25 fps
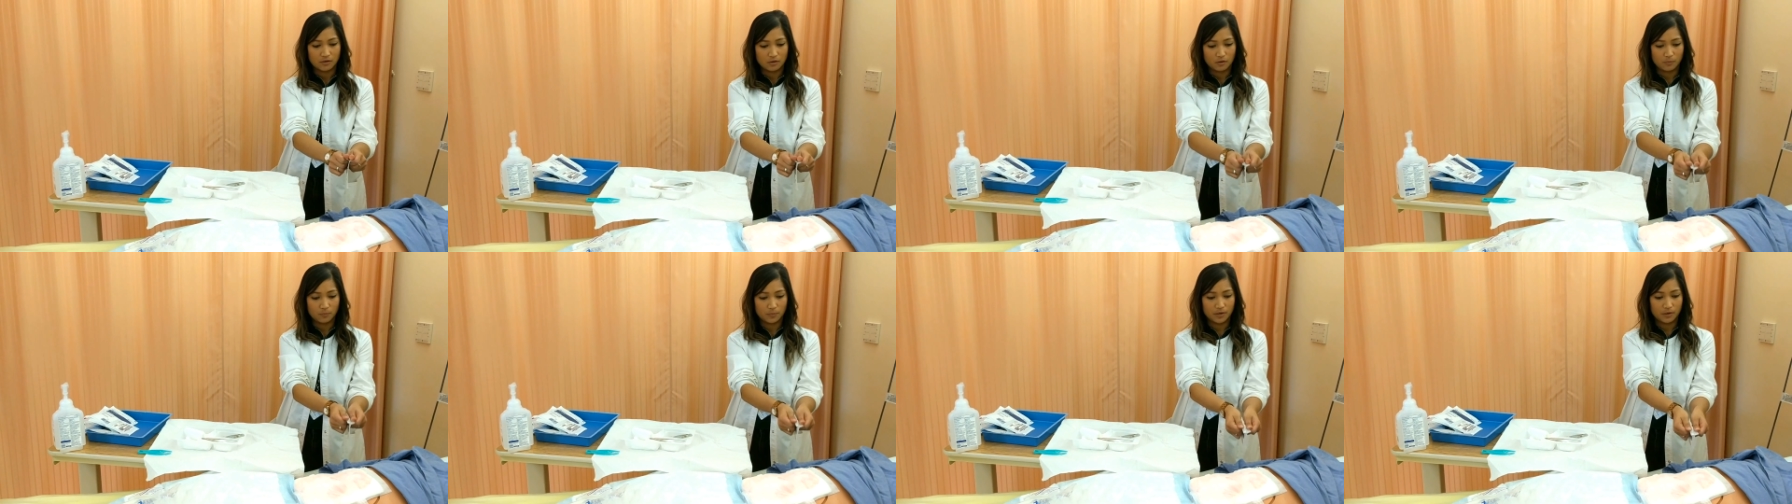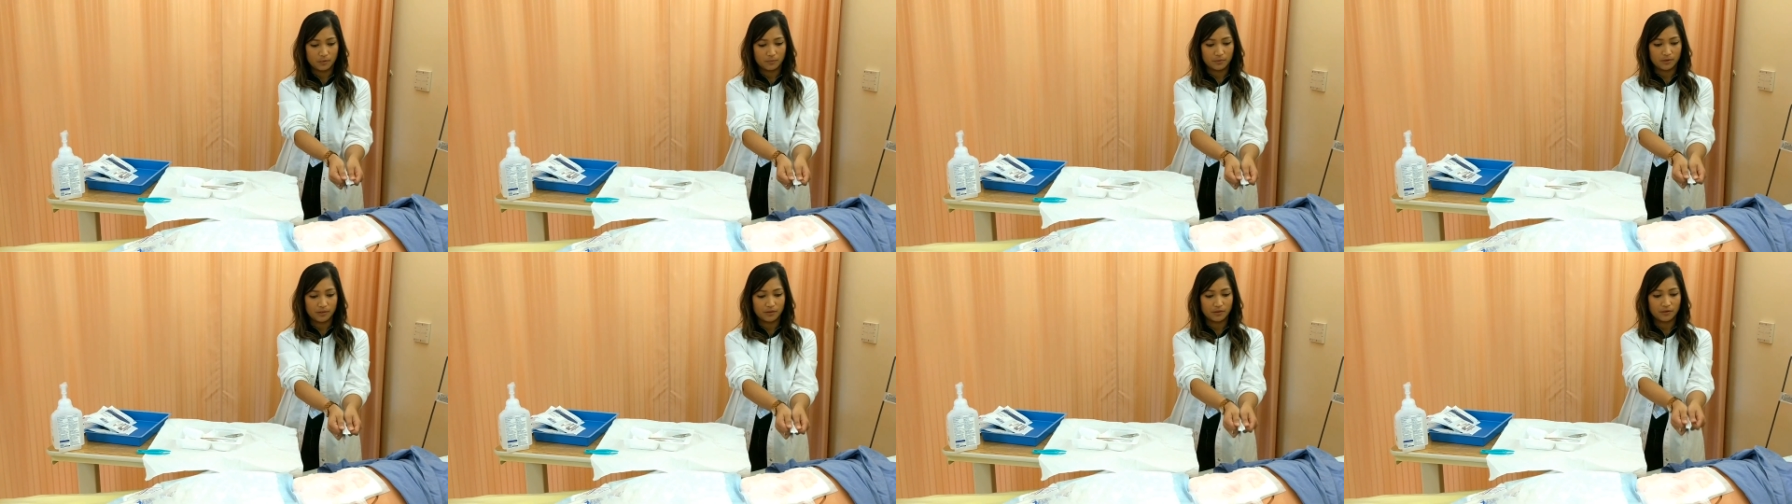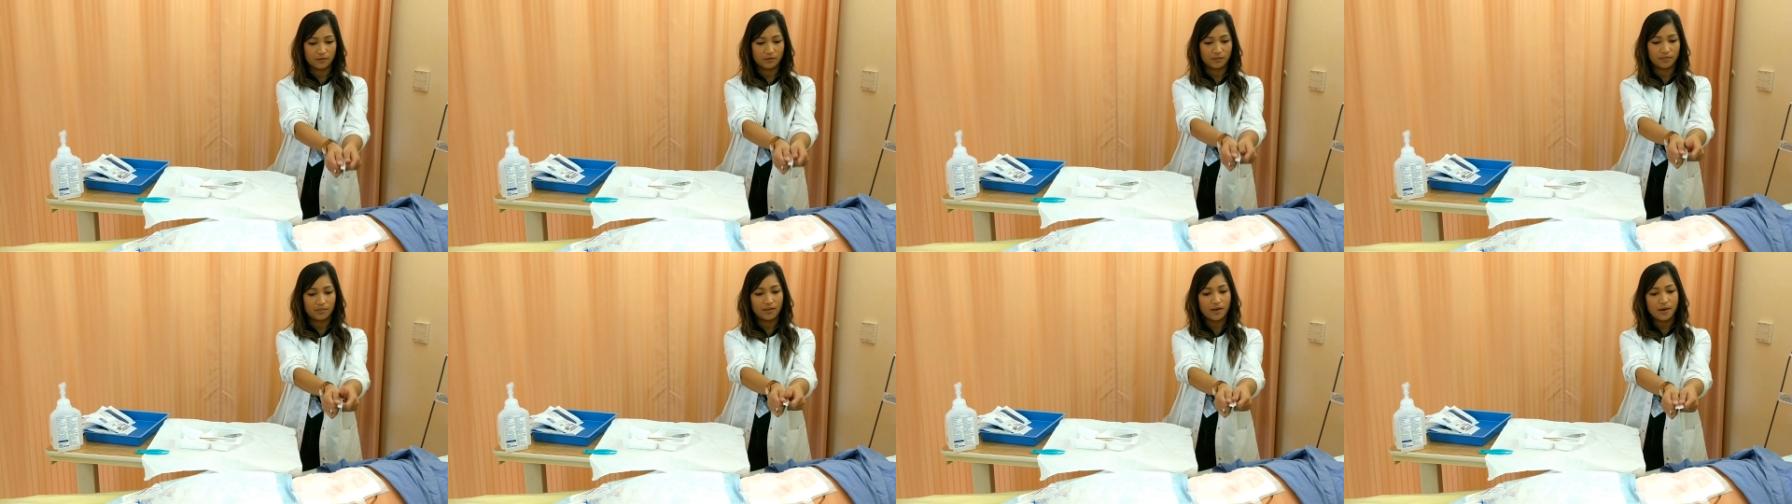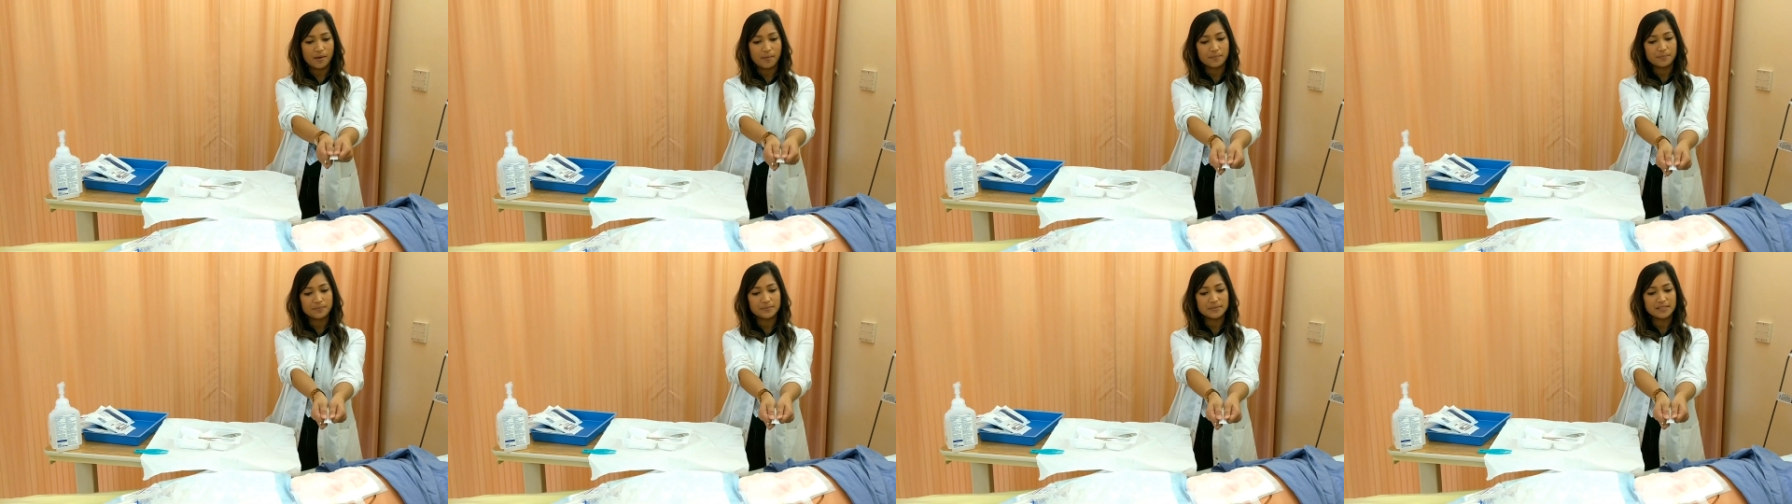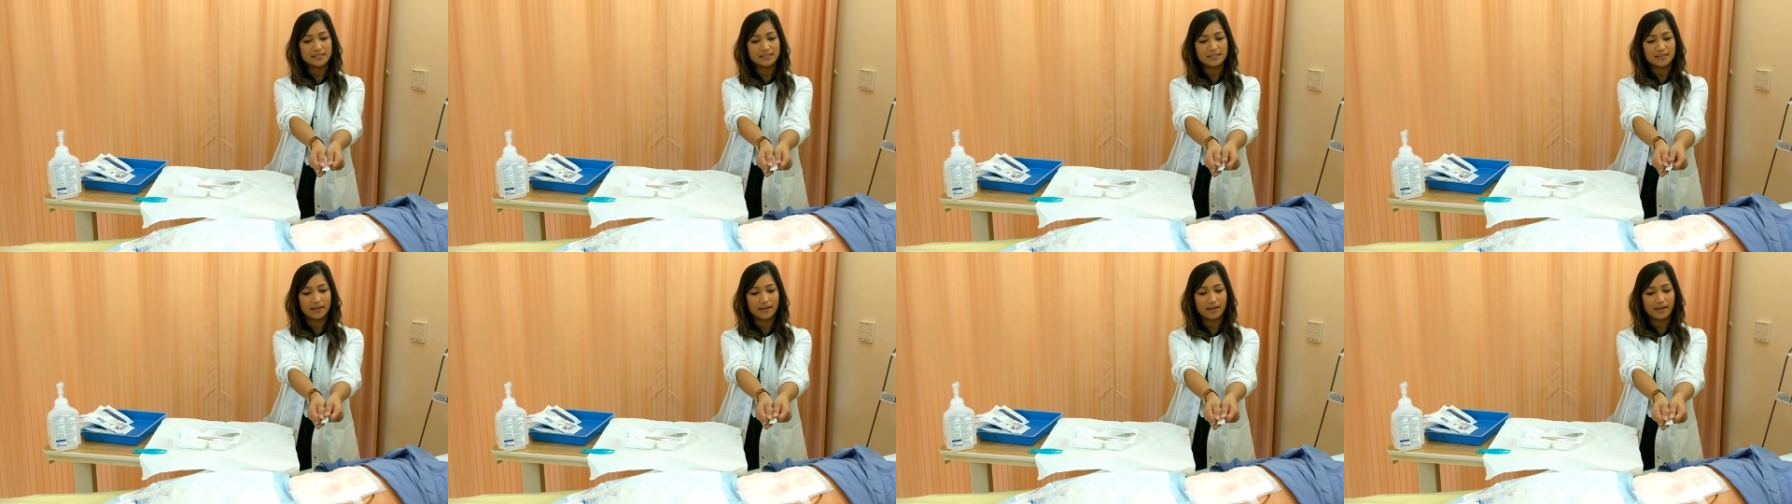open it with your
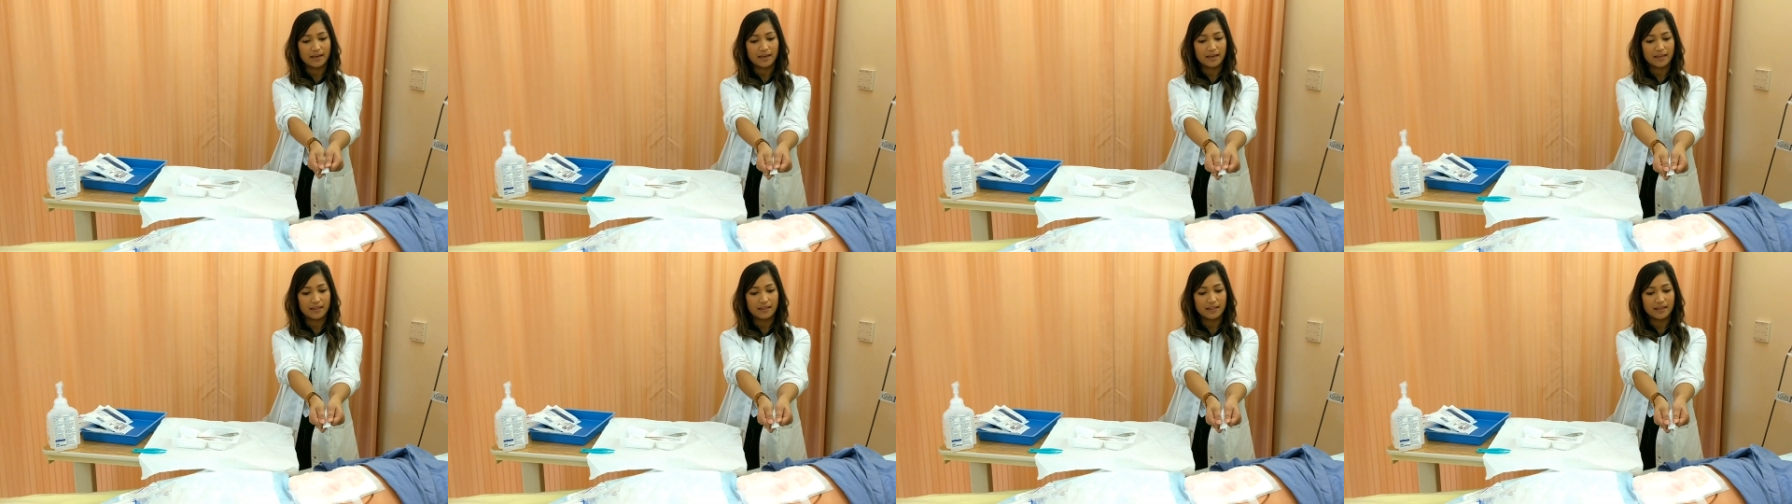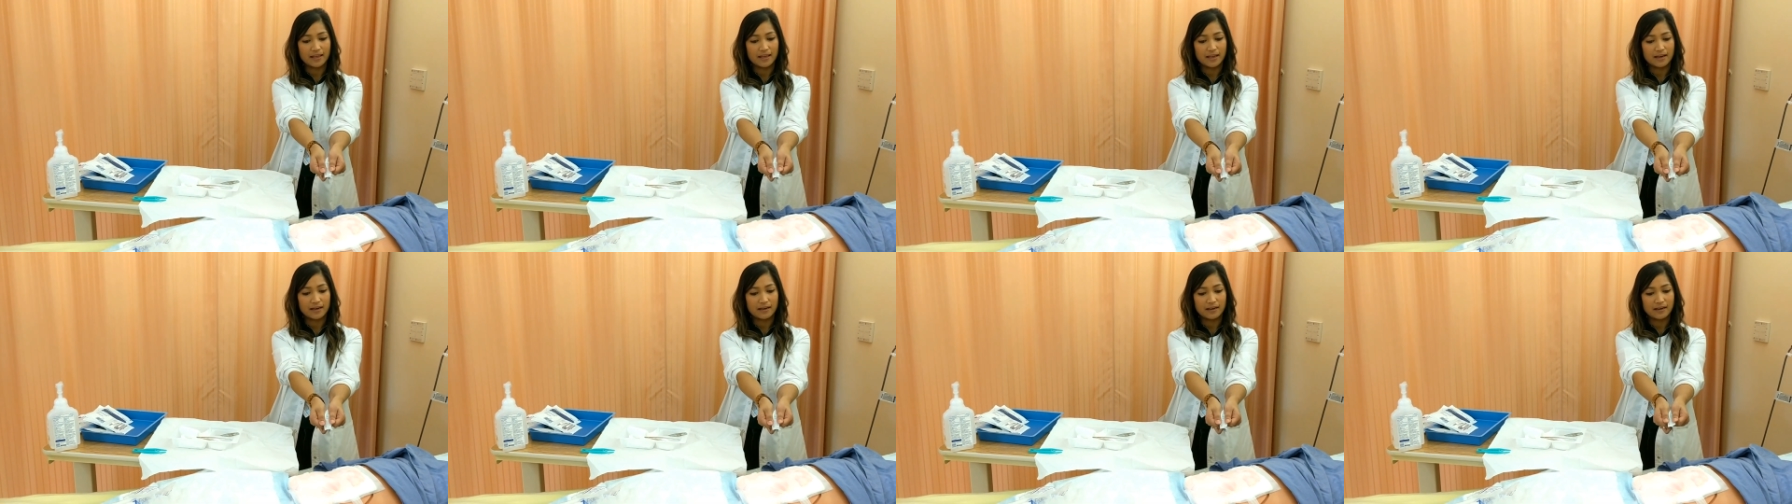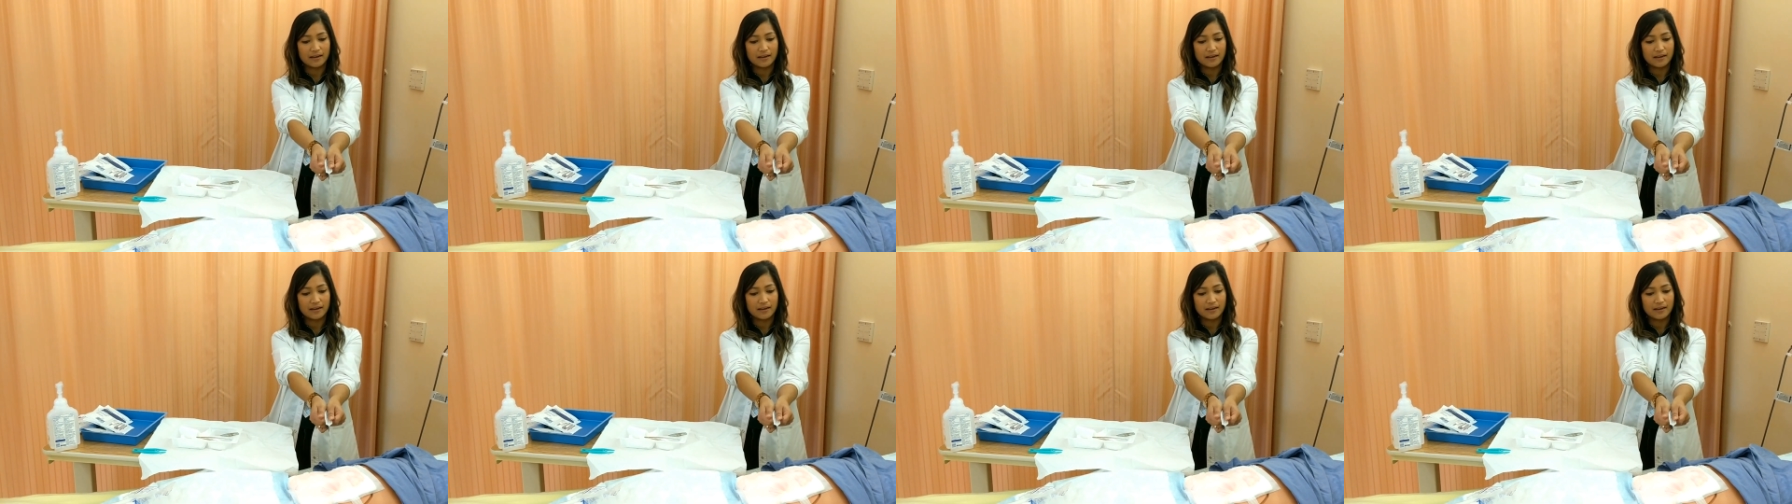thumbs, and then